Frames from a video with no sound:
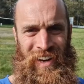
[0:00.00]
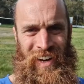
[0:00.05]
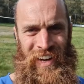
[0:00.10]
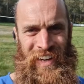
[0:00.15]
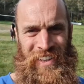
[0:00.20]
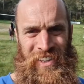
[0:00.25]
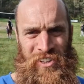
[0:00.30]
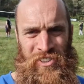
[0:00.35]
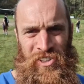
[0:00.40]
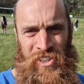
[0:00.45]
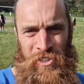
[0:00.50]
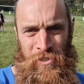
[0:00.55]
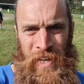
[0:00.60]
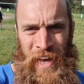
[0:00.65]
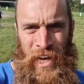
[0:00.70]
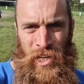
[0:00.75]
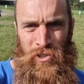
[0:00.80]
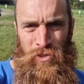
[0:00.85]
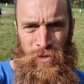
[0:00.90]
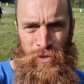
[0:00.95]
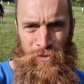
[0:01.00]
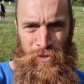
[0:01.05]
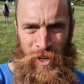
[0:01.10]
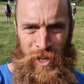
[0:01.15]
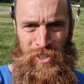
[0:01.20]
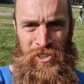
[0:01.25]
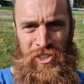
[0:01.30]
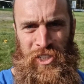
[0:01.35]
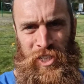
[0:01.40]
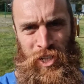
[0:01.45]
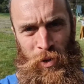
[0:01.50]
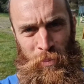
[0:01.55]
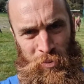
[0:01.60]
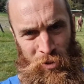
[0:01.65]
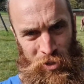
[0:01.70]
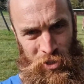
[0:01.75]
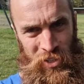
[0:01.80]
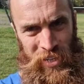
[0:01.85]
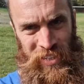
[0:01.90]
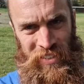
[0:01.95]
Hi, this is Ash from the Flying Seagull
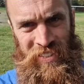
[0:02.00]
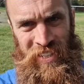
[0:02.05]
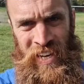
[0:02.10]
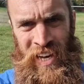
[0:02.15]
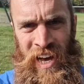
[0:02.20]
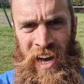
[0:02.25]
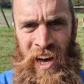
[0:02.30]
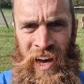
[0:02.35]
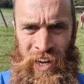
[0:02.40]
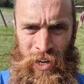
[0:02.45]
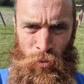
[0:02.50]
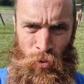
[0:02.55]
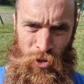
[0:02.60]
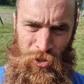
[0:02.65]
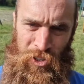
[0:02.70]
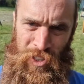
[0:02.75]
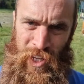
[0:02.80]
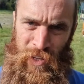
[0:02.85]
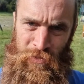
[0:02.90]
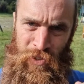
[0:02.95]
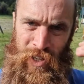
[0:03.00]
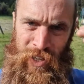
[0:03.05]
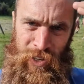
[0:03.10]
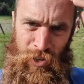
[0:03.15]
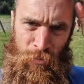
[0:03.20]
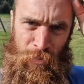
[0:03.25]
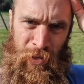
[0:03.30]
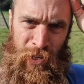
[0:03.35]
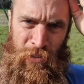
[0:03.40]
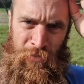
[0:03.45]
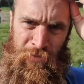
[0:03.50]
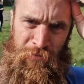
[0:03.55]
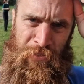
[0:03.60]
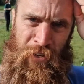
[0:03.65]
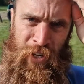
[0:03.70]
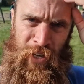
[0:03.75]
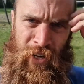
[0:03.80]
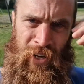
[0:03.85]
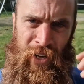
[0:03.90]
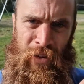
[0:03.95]
Project, and I wanted to give you a little bit of
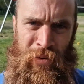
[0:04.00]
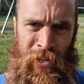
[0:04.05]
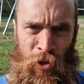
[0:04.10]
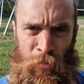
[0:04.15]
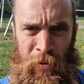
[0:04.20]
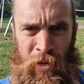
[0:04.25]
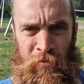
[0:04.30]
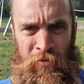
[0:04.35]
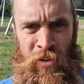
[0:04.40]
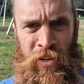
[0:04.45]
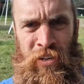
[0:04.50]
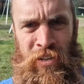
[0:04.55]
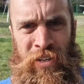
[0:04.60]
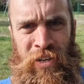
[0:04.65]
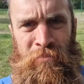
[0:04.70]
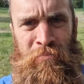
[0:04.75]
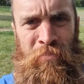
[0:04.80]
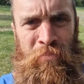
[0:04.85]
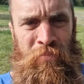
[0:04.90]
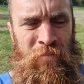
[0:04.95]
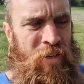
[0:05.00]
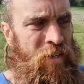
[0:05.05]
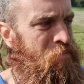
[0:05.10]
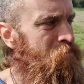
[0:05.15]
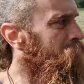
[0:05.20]
a